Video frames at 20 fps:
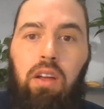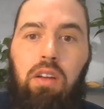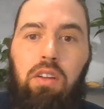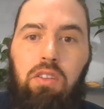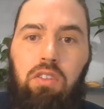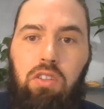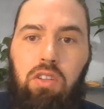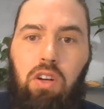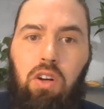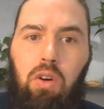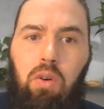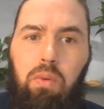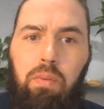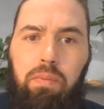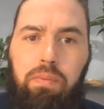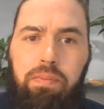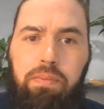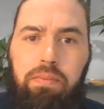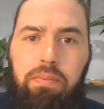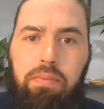So,
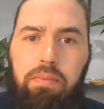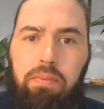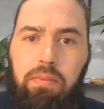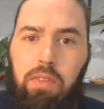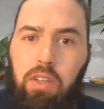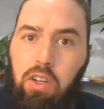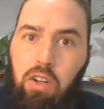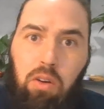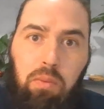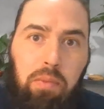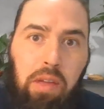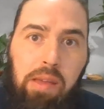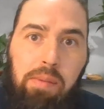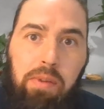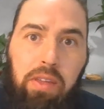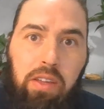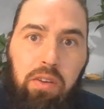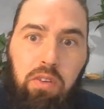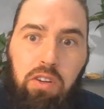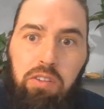
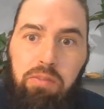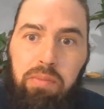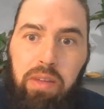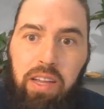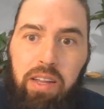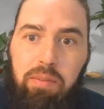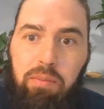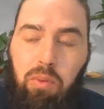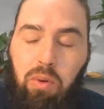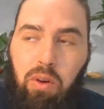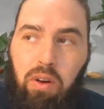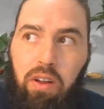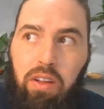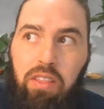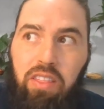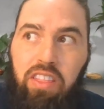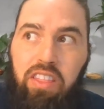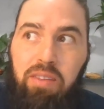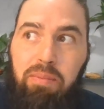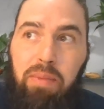maybe it would have made more
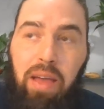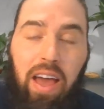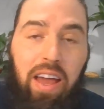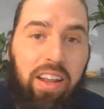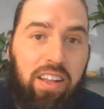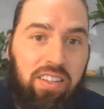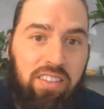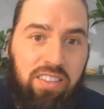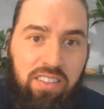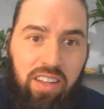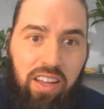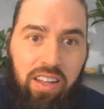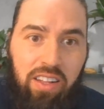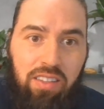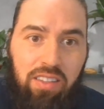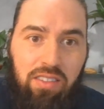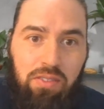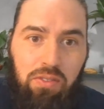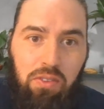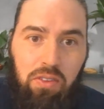thematic
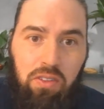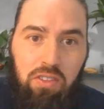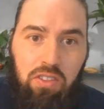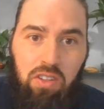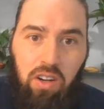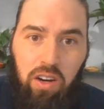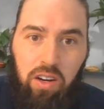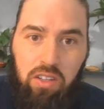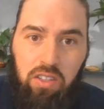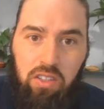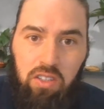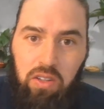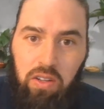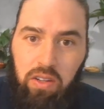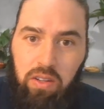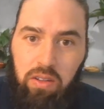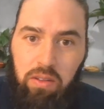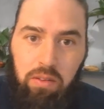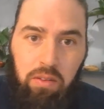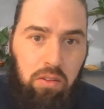sense for Stark to